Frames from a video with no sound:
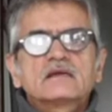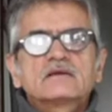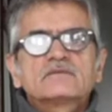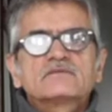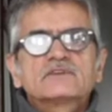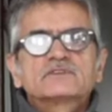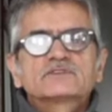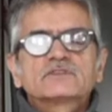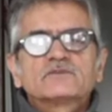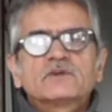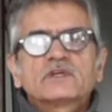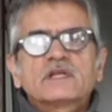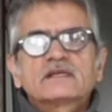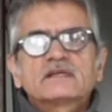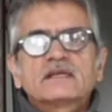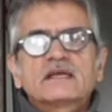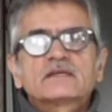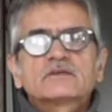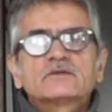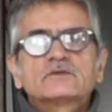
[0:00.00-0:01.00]
First of all, I'd
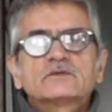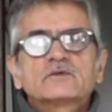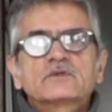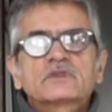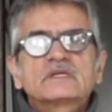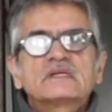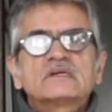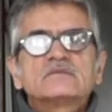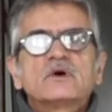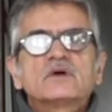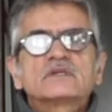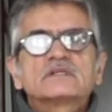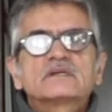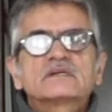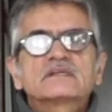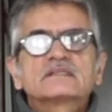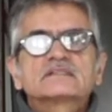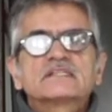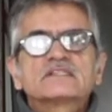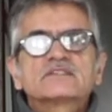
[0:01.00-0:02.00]
like you to think about a
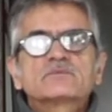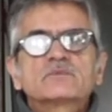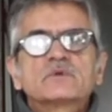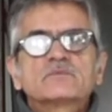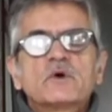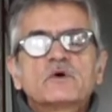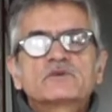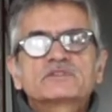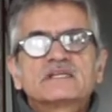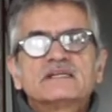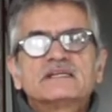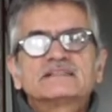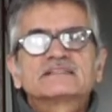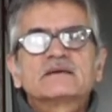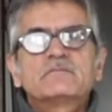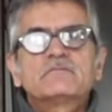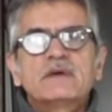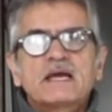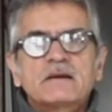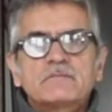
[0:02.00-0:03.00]
research proposal as
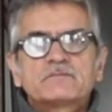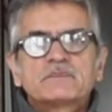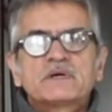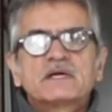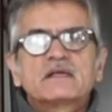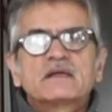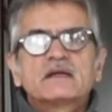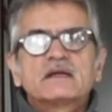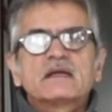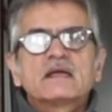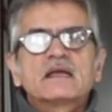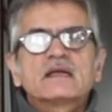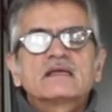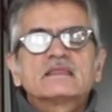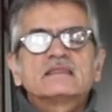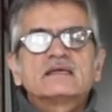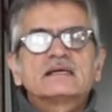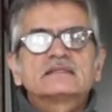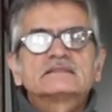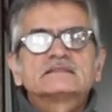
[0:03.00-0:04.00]
a map
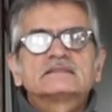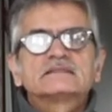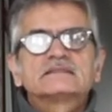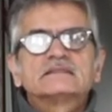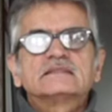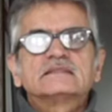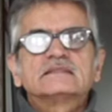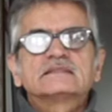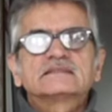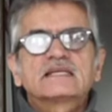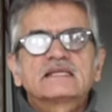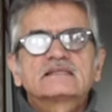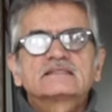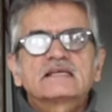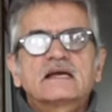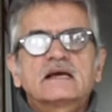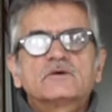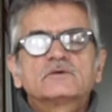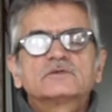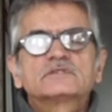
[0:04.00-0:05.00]
that sets
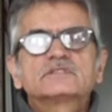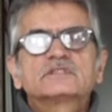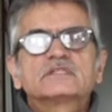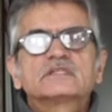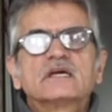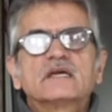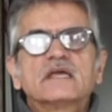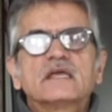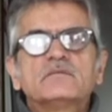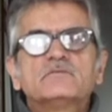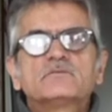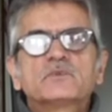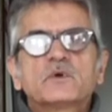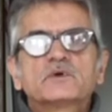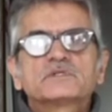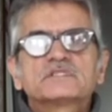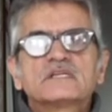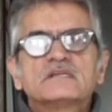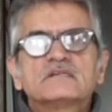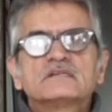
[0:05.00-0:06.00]
out
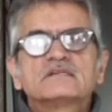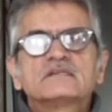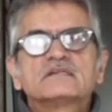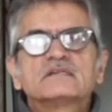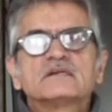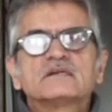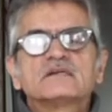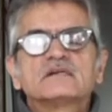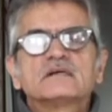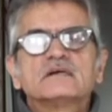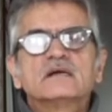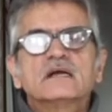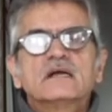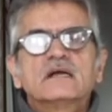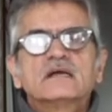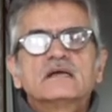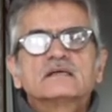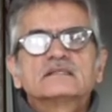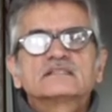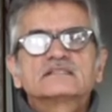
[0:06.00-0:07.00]
important
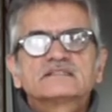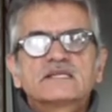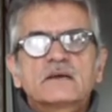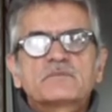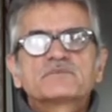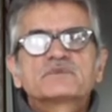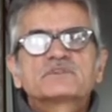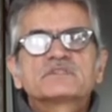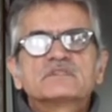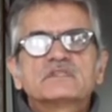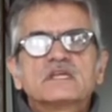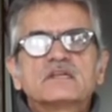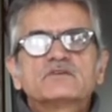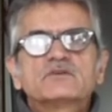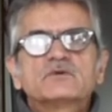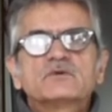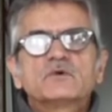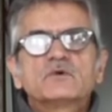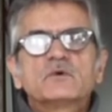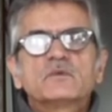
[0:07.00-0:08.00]
steps that
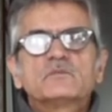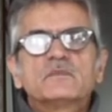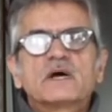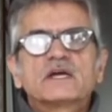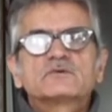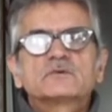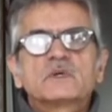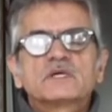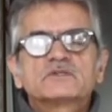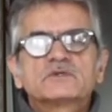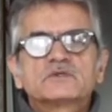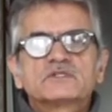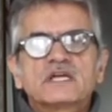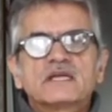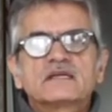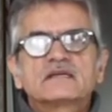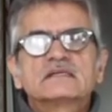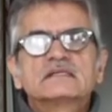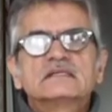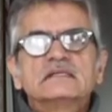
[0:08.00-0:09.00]
you might want to
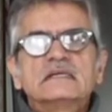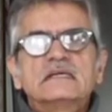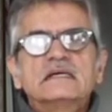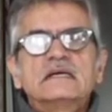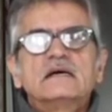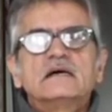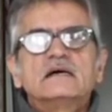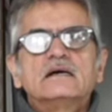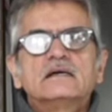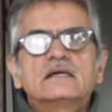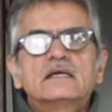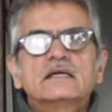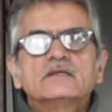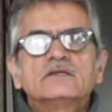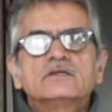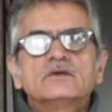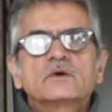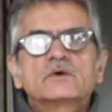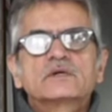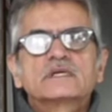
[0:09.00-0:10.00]
take in
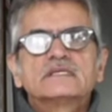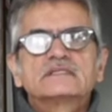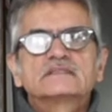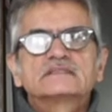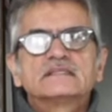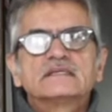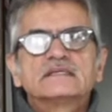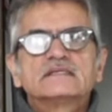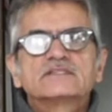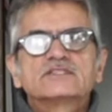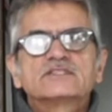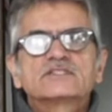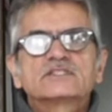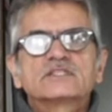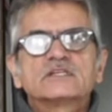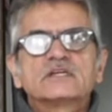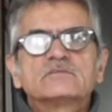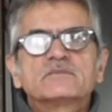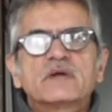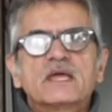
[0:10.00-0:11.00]
your research
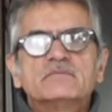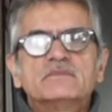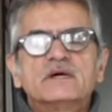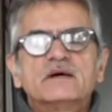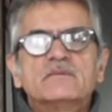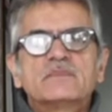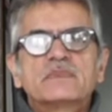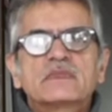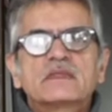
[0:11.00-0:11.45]
paper.